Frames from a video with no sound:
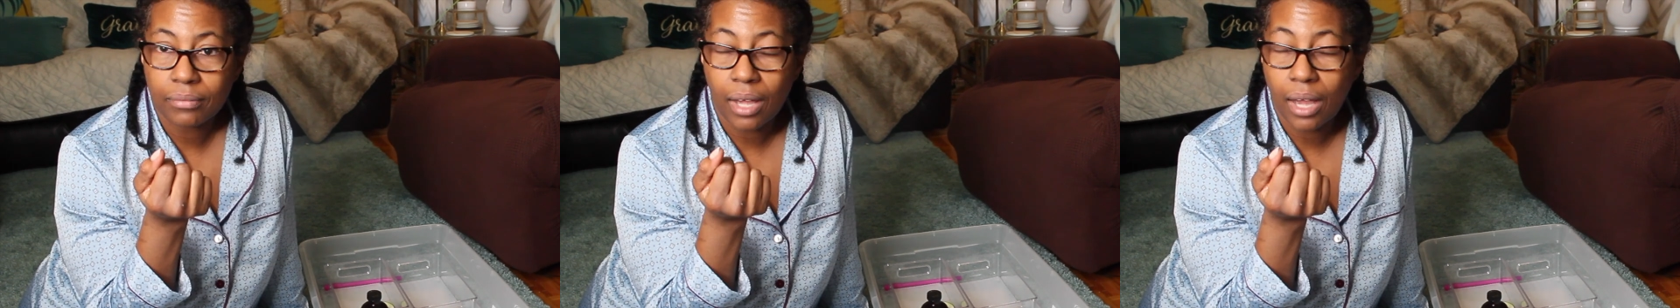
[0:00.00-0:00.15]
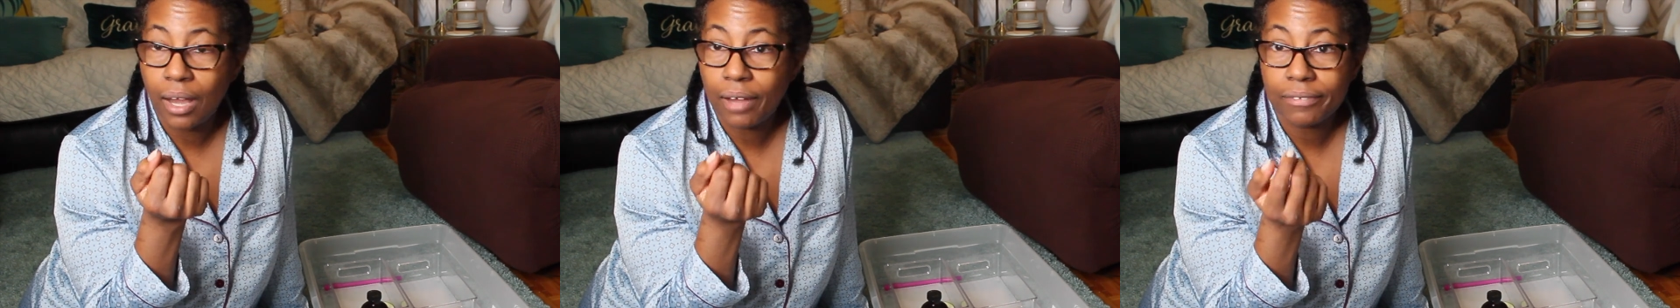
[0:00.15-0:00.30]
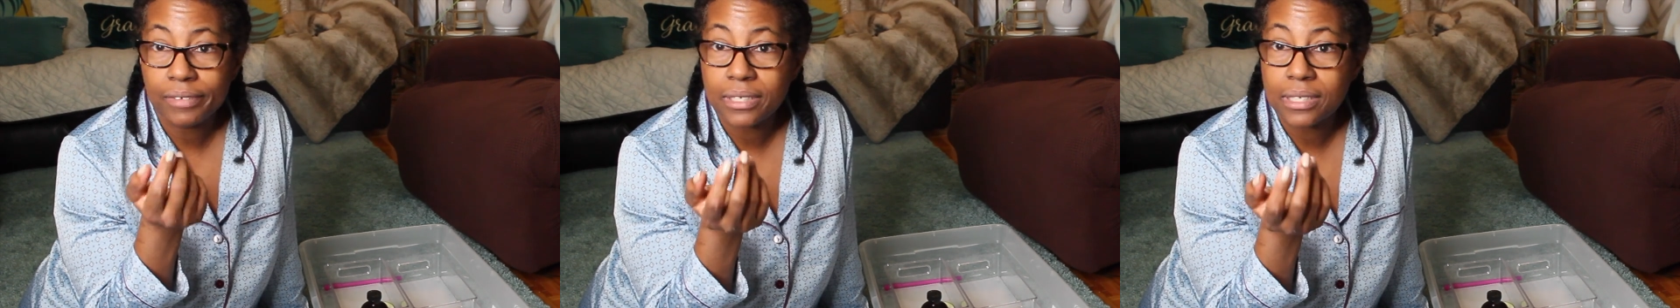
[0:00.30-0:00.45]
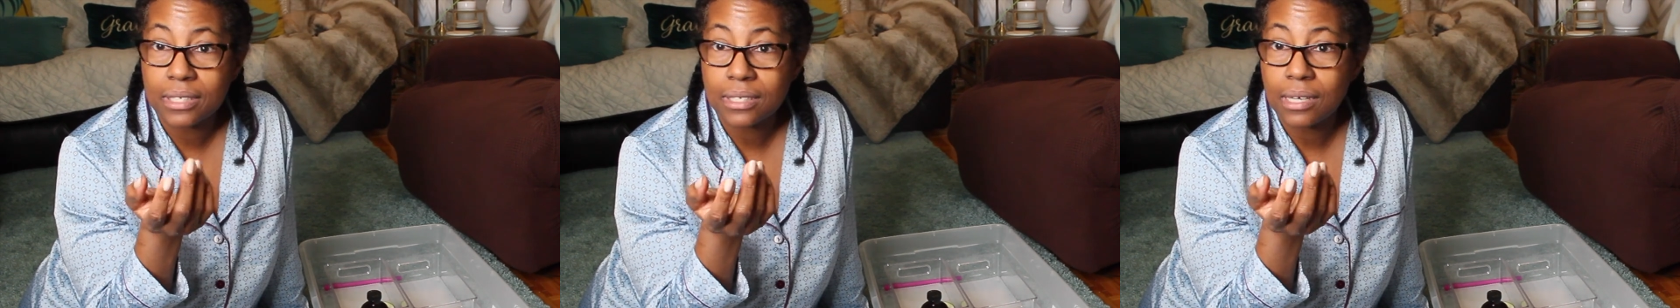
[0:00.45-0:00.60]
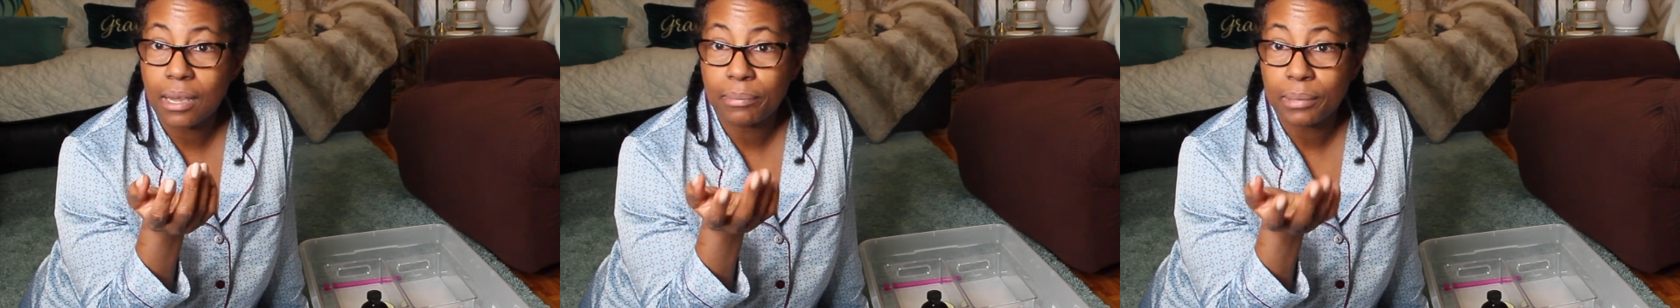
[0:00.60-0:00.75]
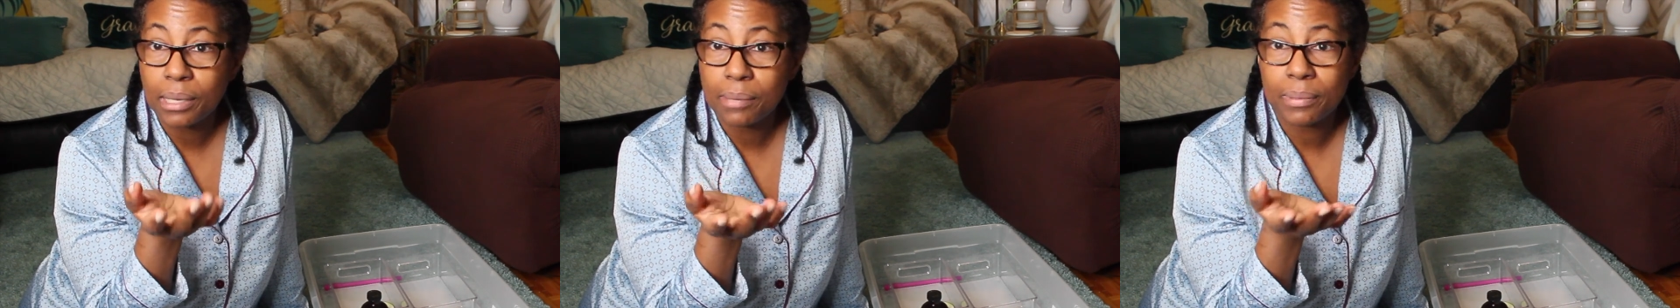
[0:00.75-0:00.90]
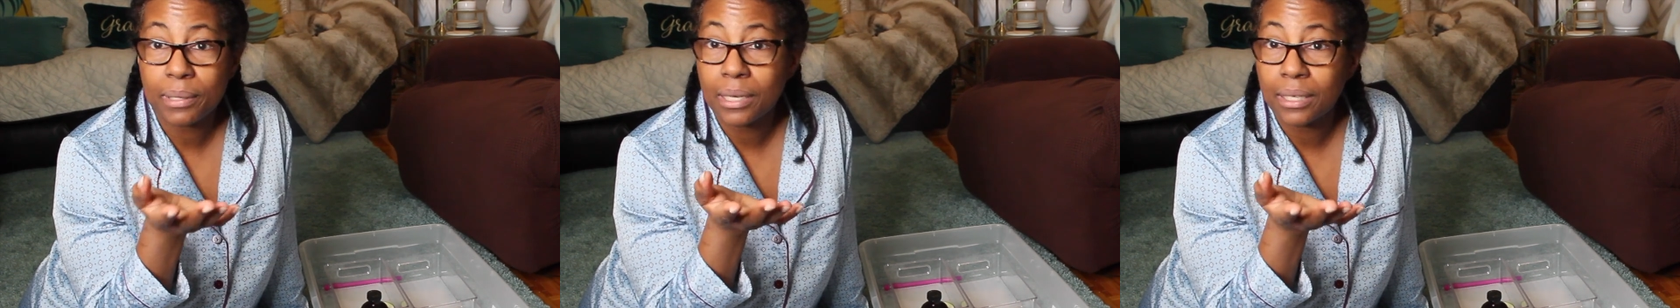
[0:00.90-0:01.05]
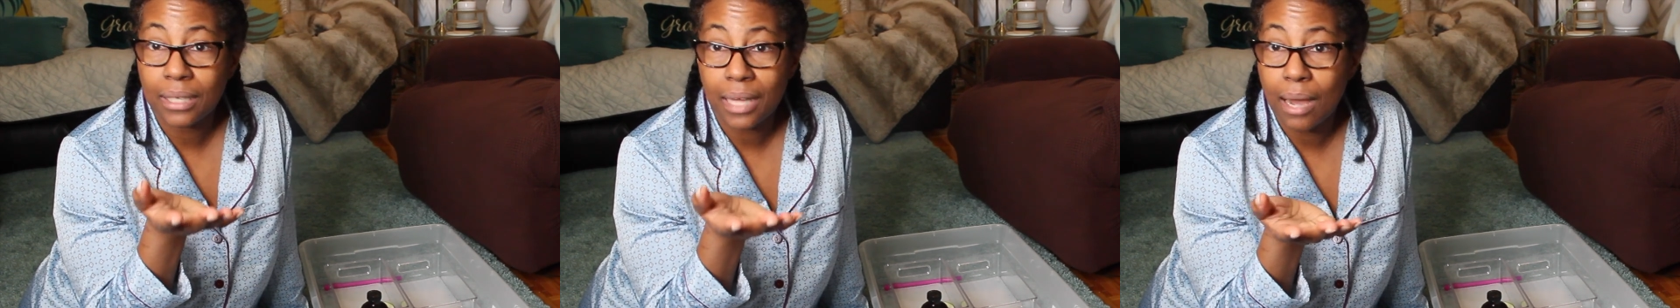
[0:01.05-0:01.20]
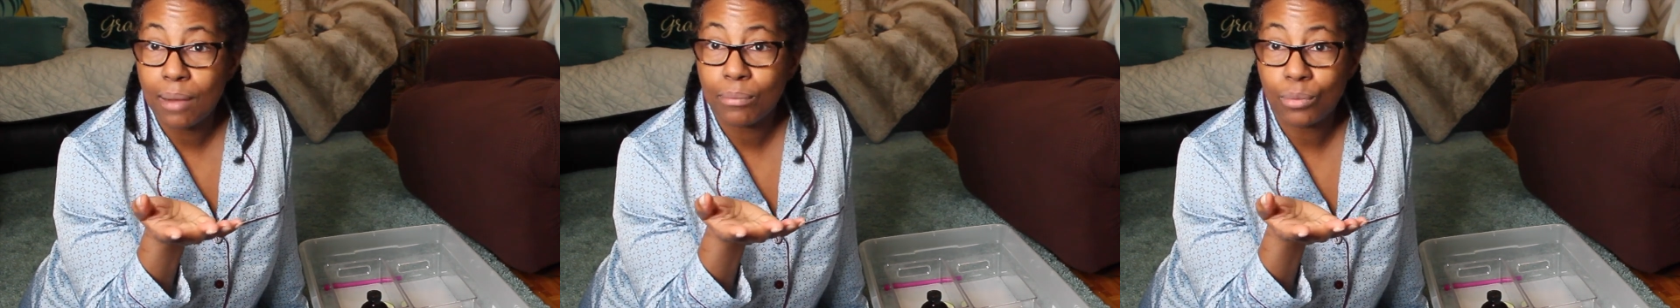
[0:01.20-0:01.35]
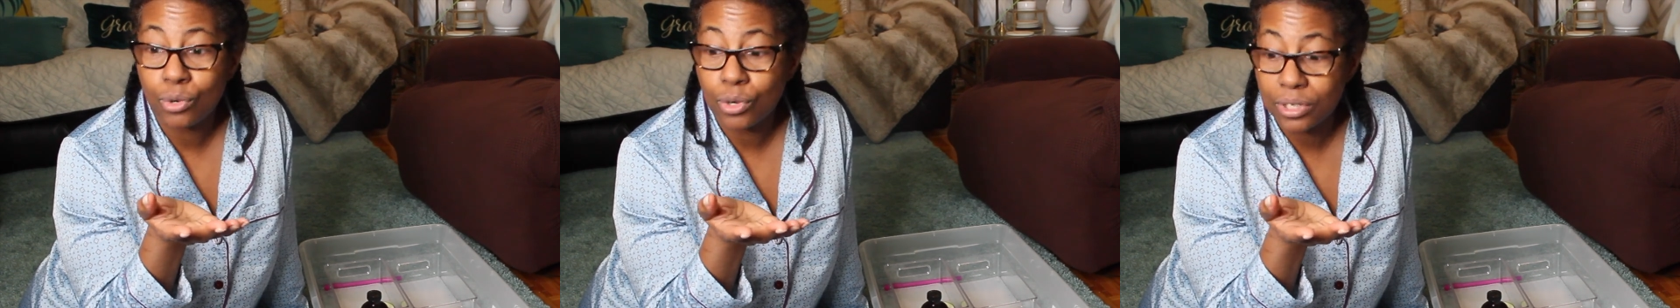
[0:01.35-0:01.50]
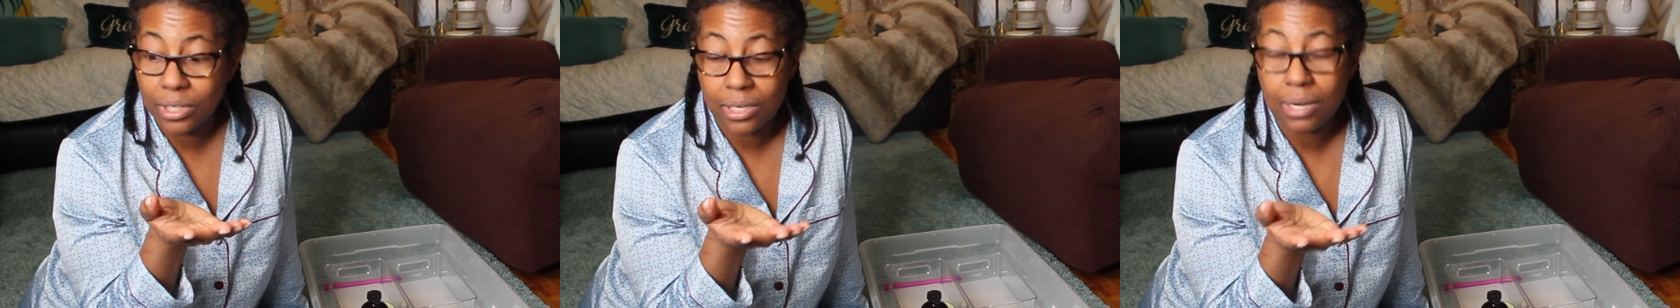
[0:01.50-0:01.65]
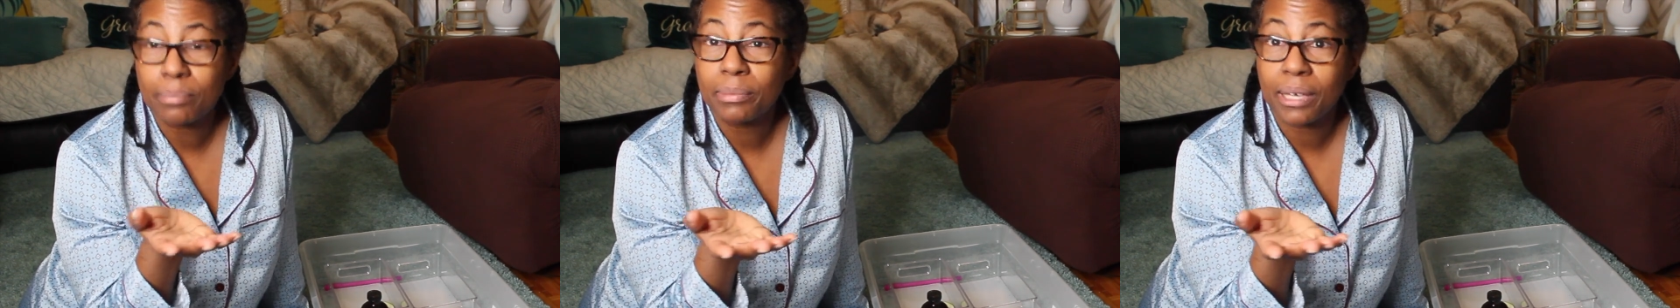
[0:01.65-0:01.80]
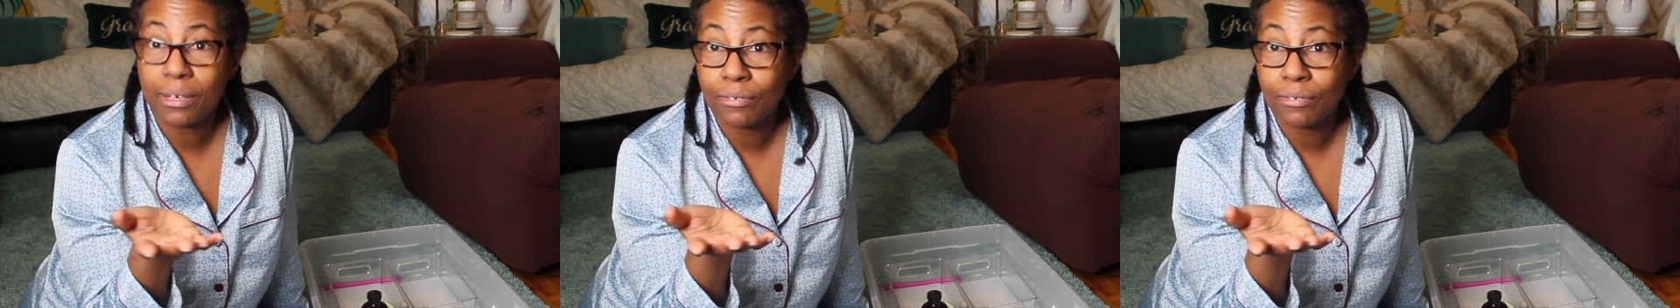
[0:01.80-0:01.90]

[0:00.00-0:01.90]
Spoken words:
Obviously, I'm keeping a lot more than I'm